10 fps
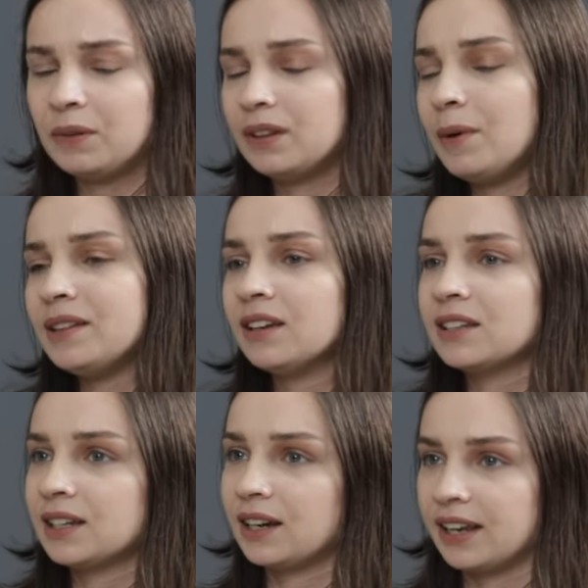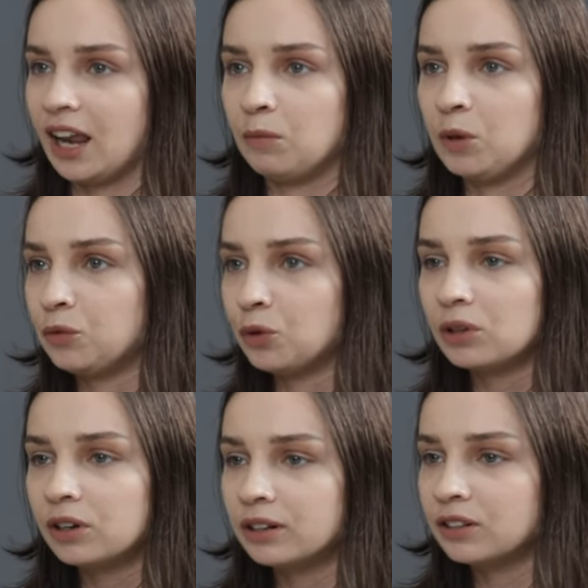Debating is like a game. If you
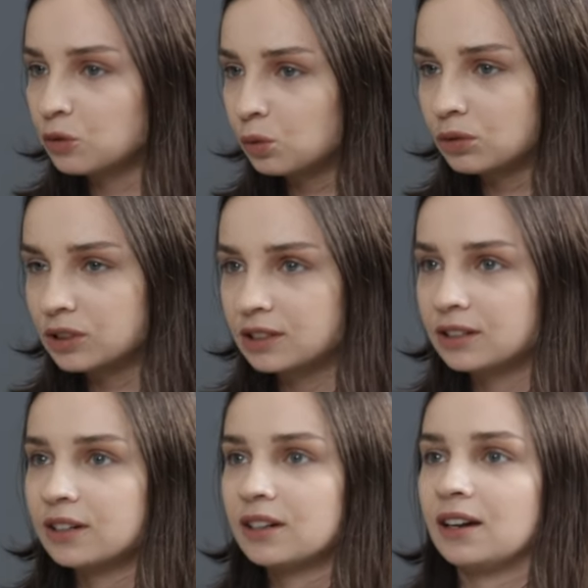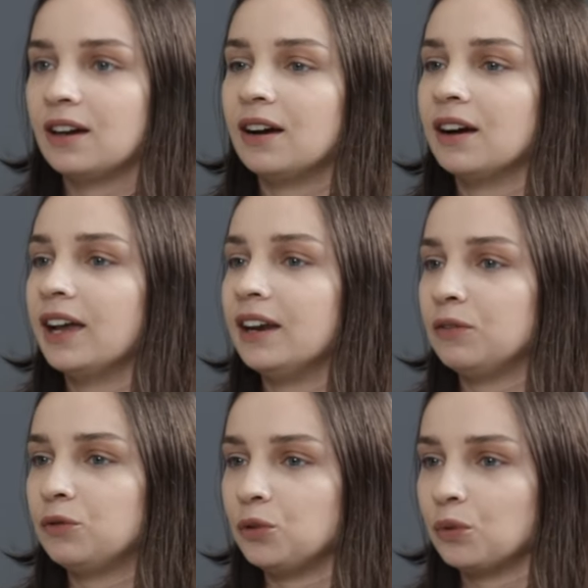learn the rules, uh, and
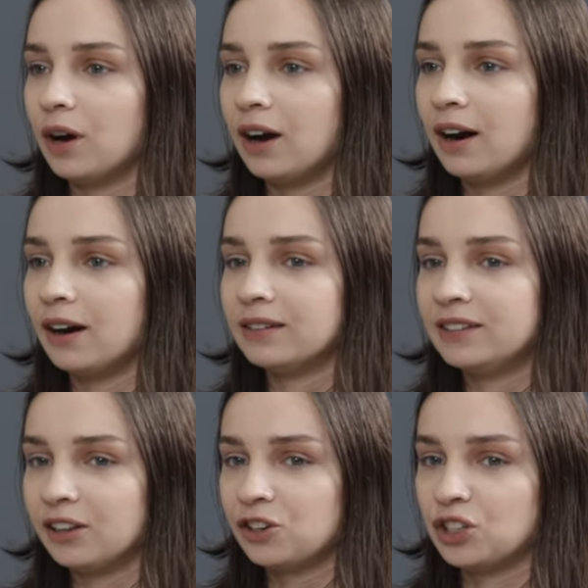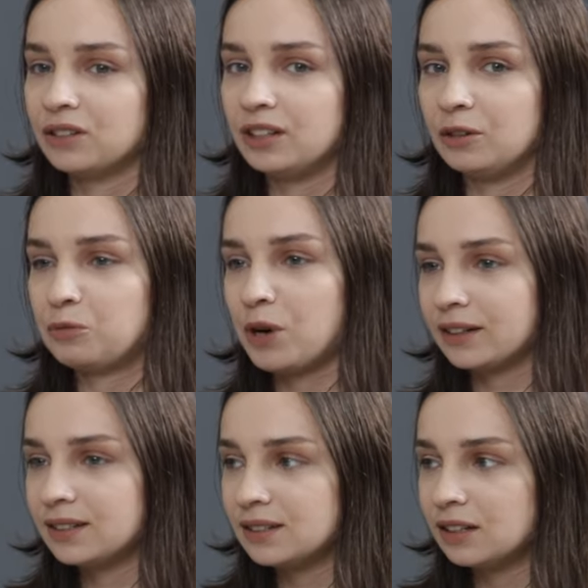if you are diligent in
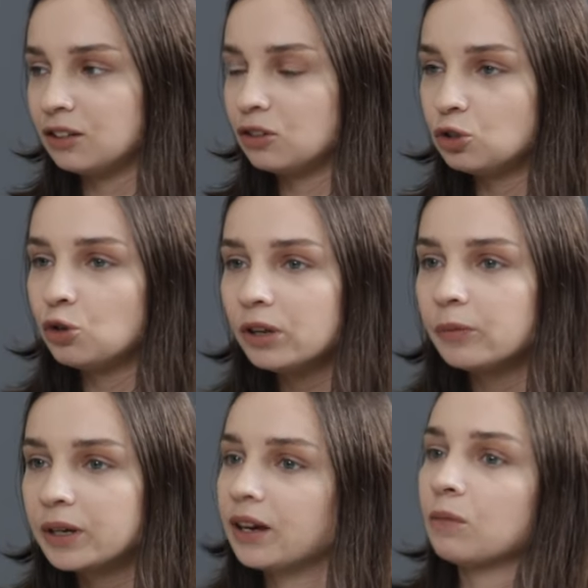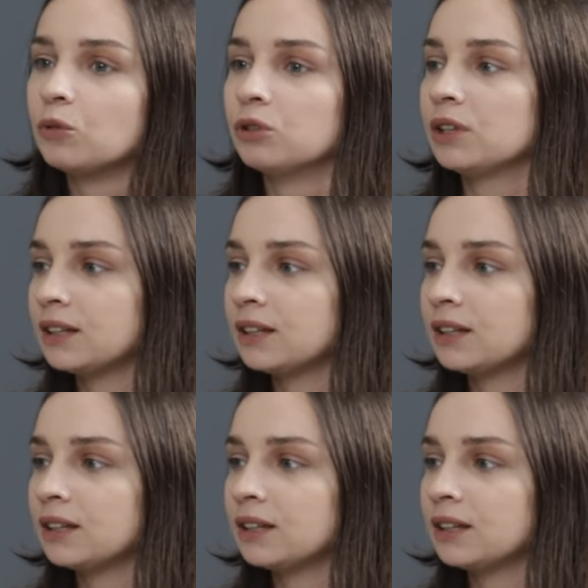practicing, you will become good.